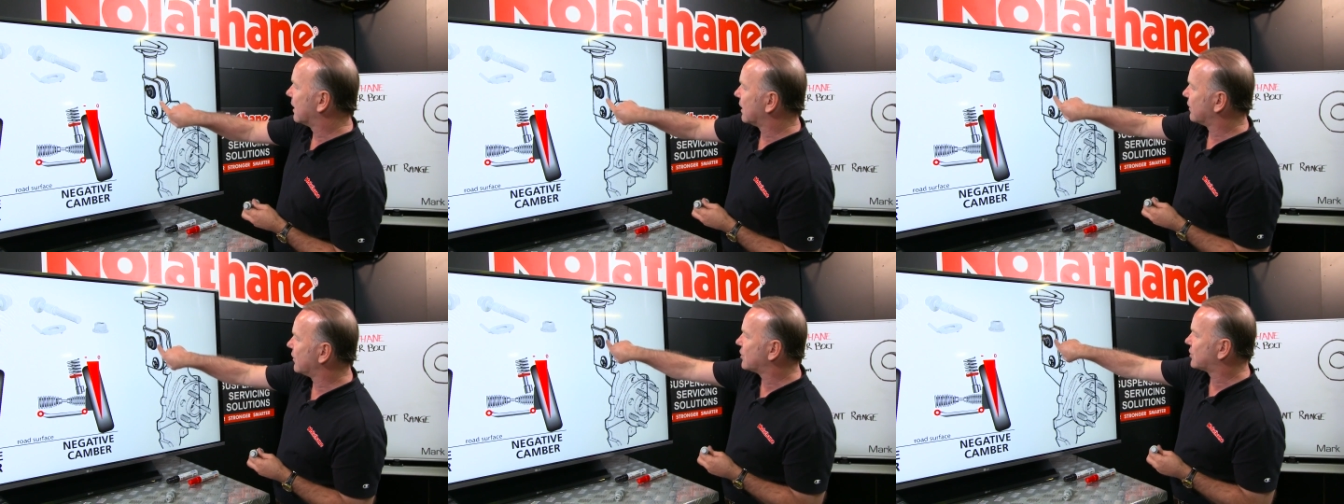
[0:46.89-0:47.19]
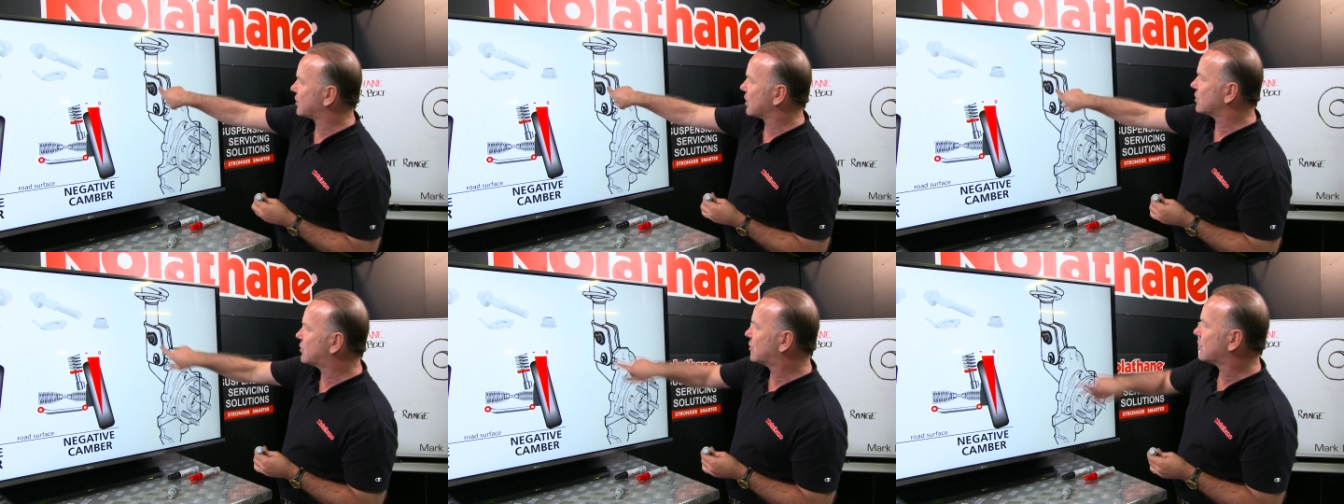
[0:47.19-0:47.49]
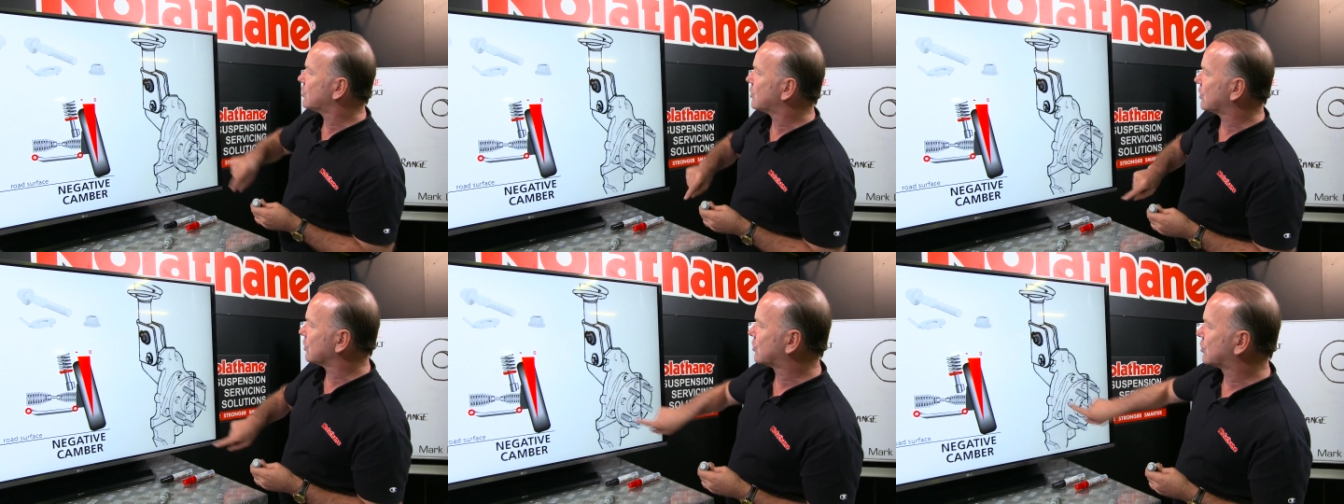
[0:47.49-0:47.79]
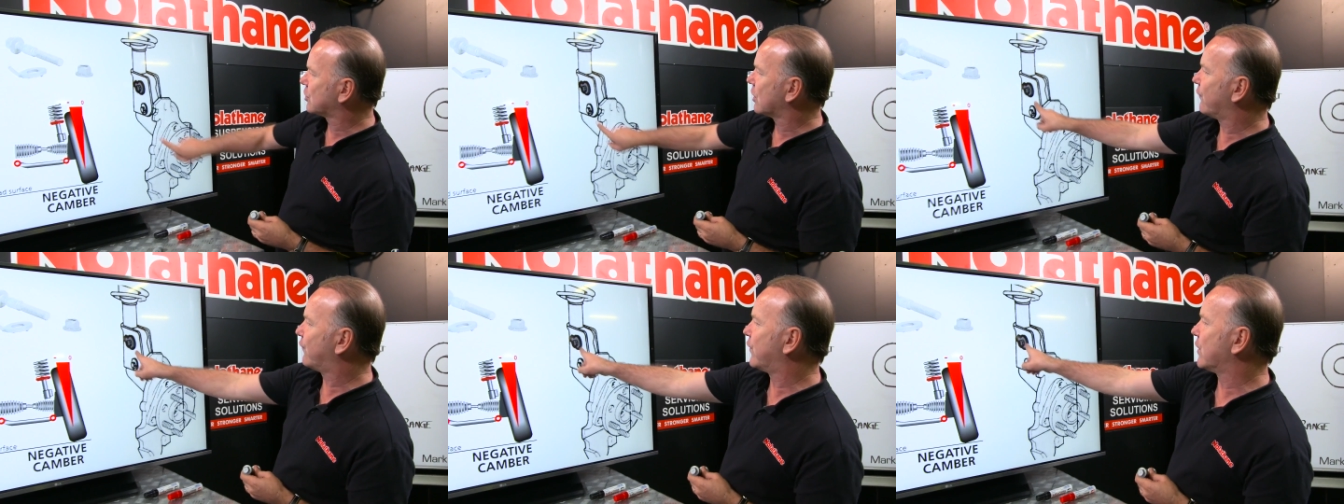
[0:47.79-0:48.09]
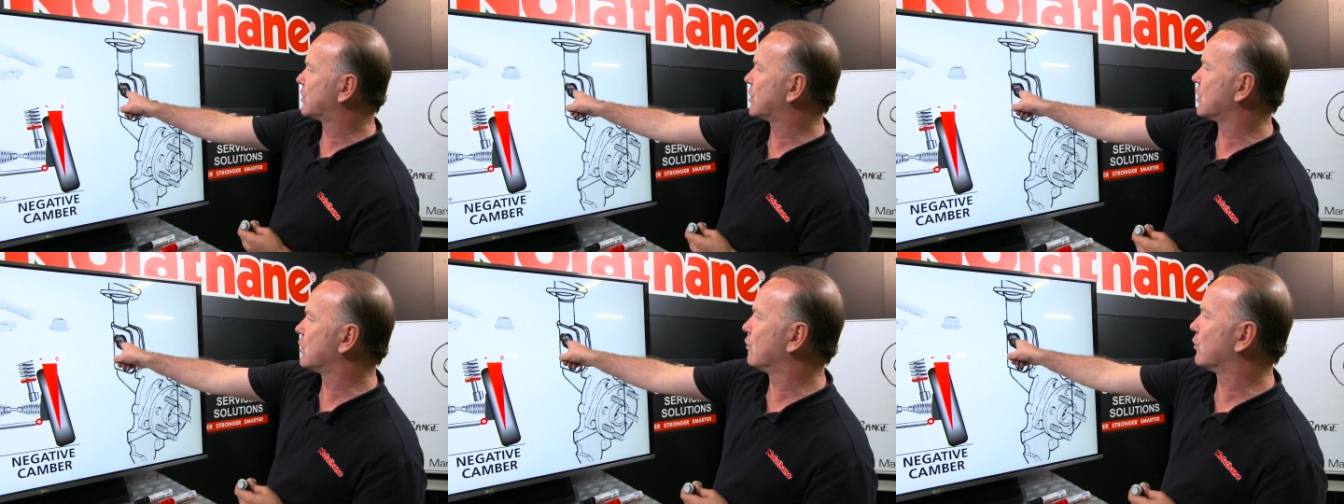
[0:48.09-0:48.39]
in this instance, you can see
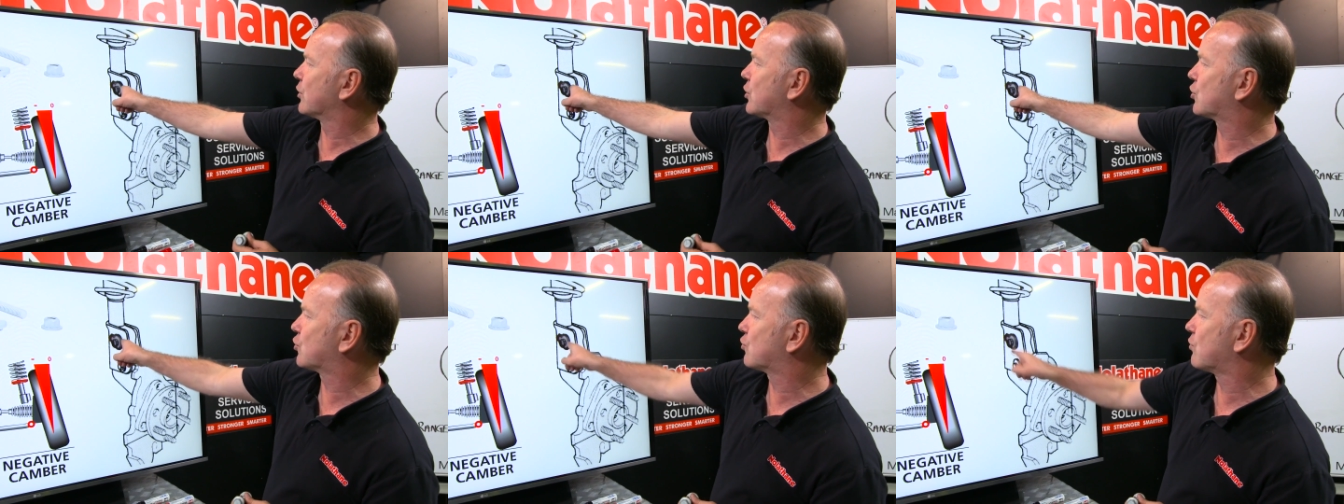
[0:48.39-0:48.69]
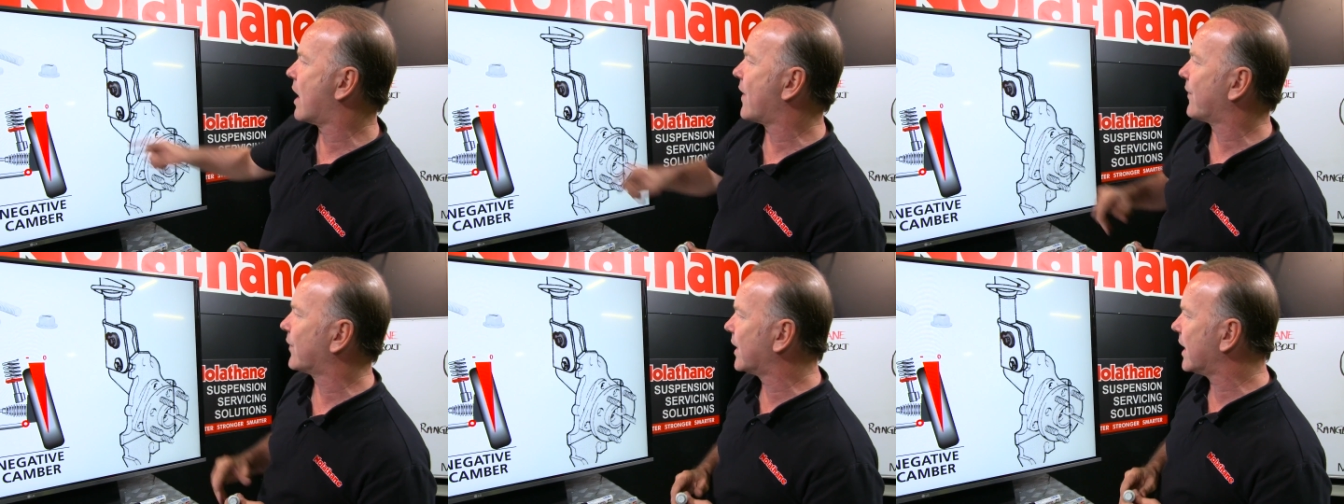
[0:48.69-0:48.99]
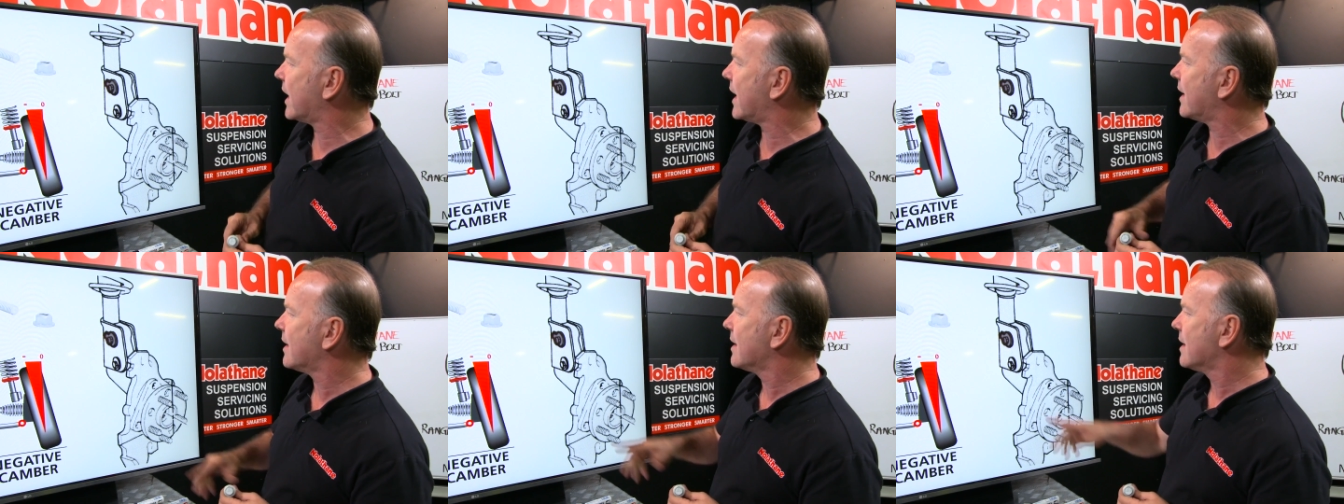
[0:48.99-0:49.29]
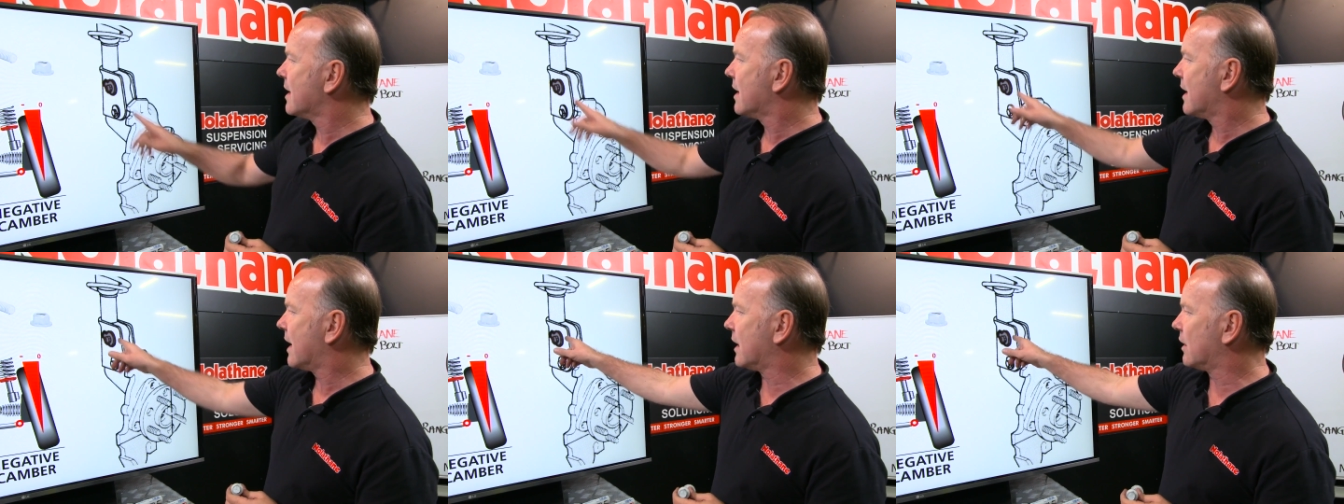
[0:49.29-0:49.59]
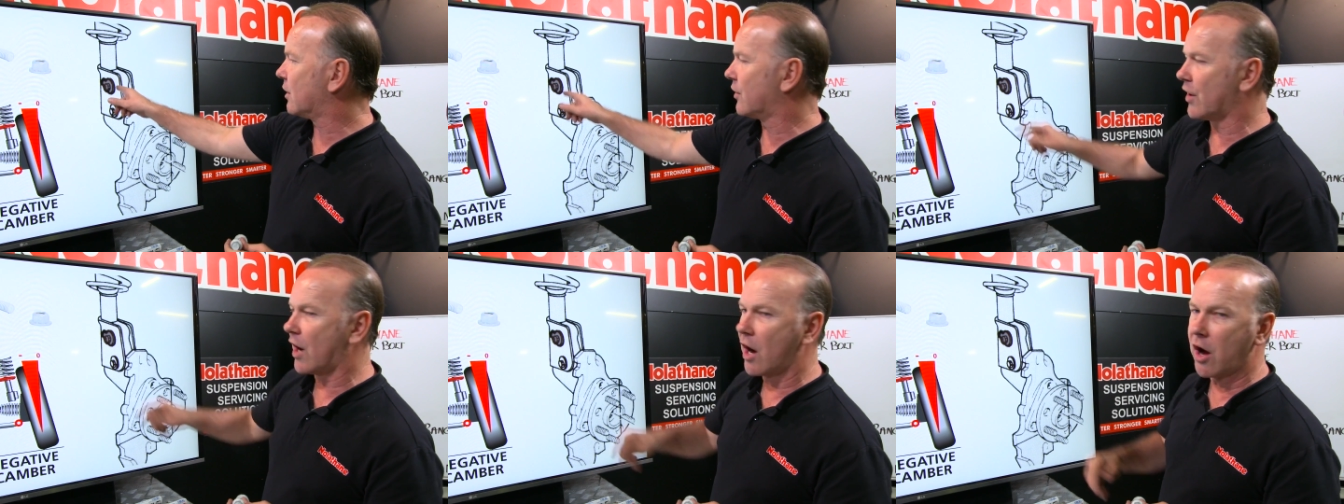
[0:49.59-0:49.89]
fits into a strut there,
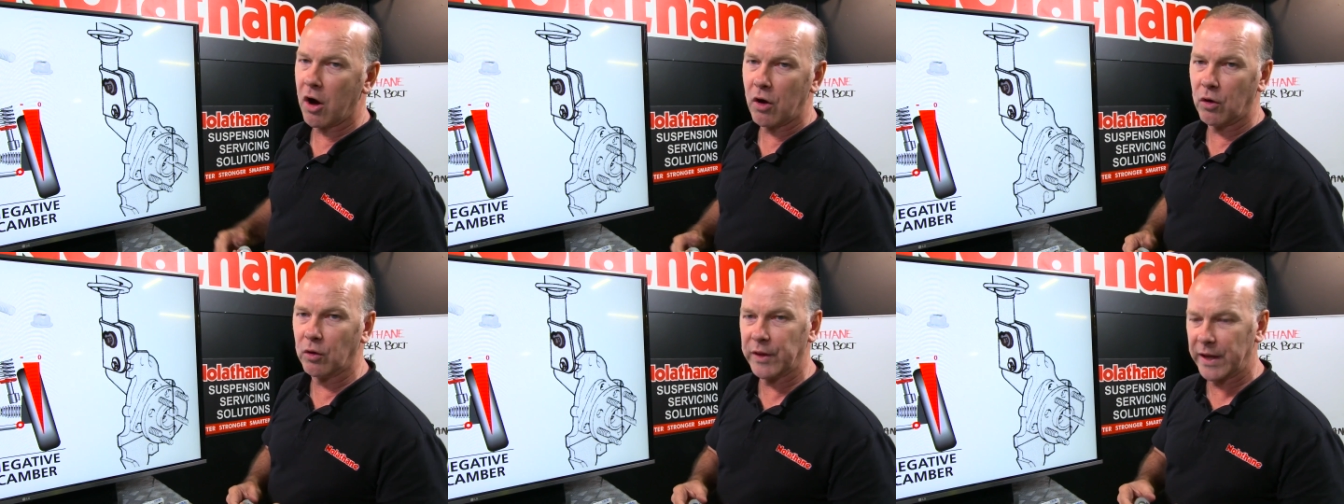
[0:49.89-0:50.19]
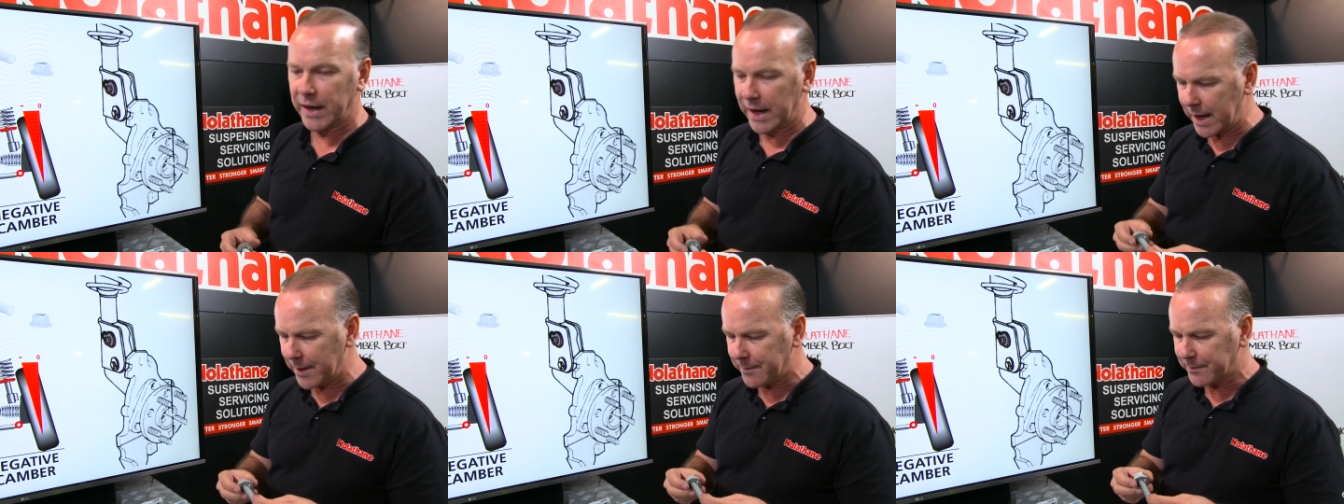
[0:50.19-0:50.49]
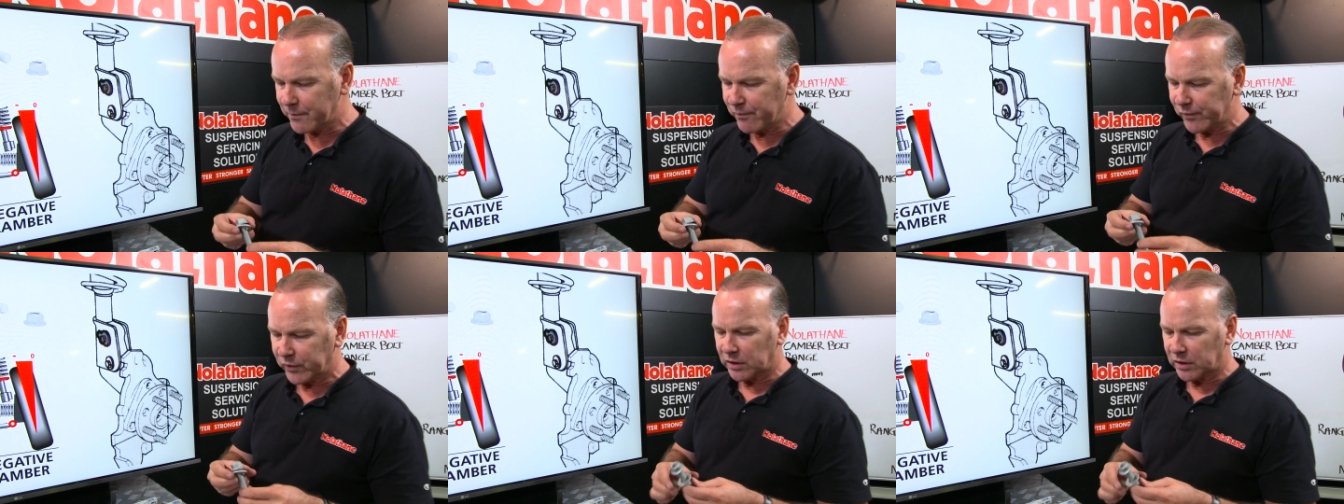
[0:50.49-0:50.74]
into the hole there.